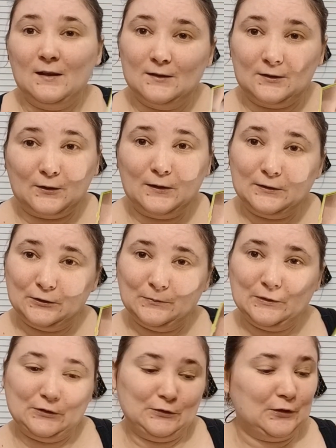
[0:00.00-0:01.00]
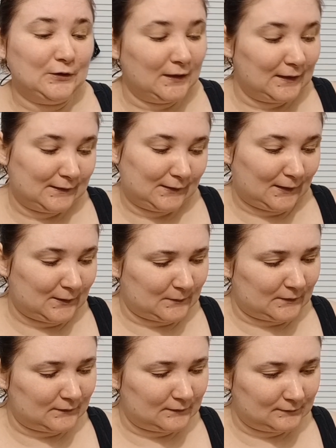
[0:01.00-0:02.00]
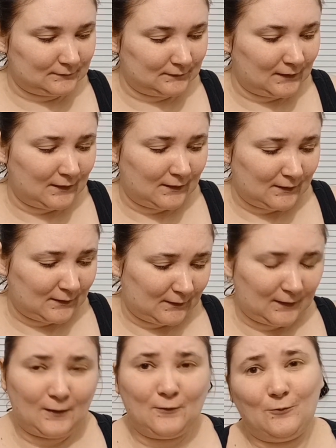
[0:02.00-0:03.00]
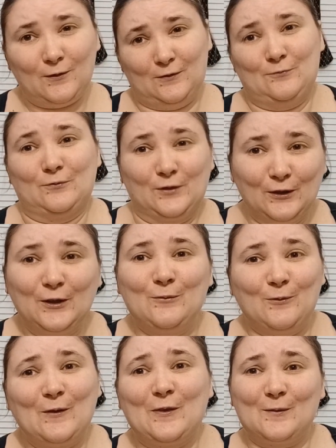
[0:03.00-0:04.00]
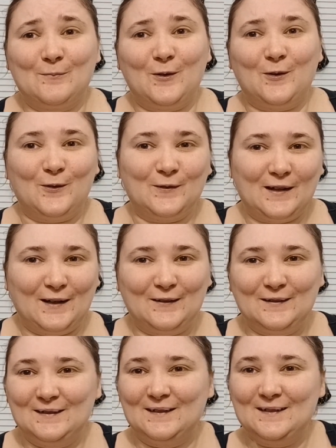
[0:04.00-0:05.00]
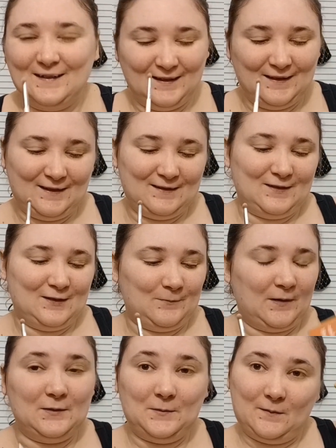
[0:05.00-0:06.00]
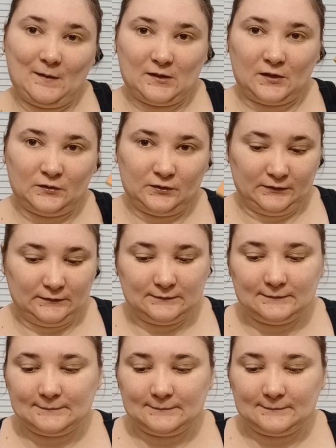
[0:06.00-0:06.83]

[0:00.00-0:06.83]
Sorry it took me so long to get to this one. Now I really want them all now. Just reminds me of my childhood.